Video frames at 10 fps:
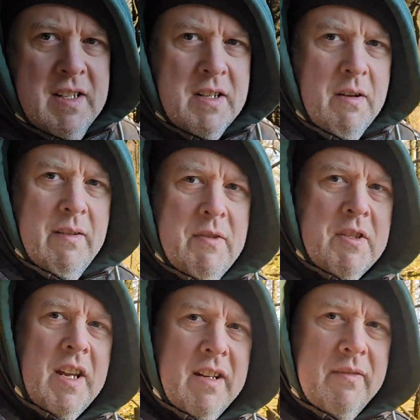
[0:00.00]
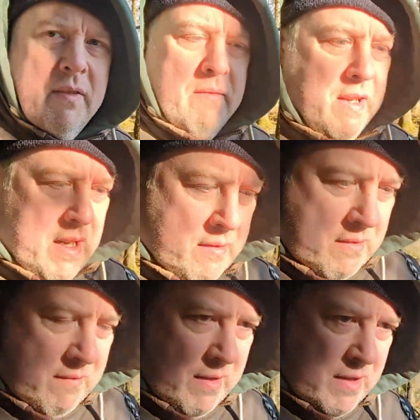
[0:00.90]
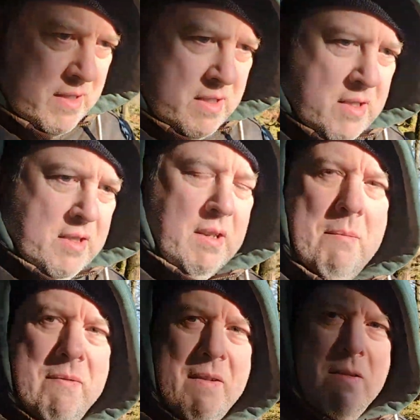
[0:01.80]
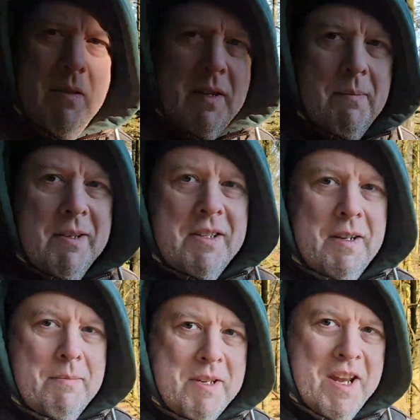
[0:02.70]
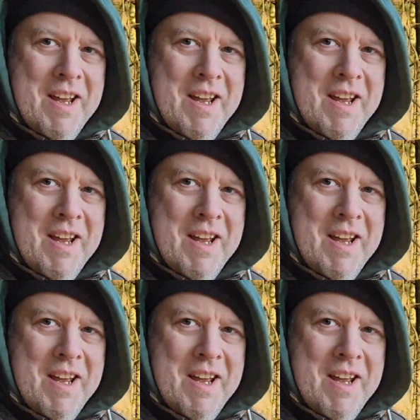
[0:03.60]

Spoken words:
So I've just taken a few videos and realised it's just took my photo a couple of times.